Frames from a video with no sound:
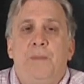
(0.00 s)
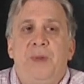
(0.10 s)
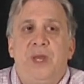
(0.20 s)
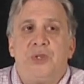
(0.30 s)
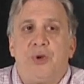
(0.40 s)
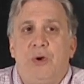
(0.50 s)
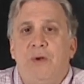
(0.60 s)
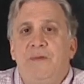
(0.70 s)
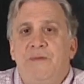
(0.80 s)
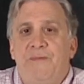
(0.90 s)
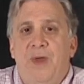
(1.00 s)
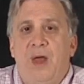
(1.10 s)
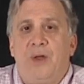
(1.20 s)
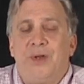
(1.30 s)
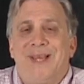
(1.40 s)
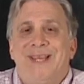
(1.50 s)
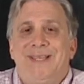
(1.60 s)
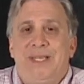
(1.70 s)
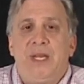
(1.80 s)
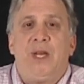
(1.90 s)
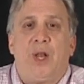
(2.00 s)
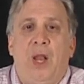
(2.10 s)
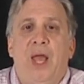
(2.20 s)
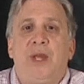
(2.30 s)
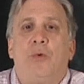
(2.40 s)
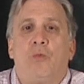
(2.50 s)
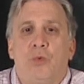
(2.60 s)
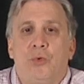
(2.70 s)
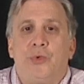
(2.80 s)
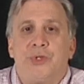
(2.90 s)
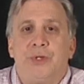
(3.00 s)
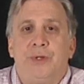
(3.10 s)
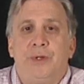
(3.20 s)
Because Irvin Feld didn't like rules.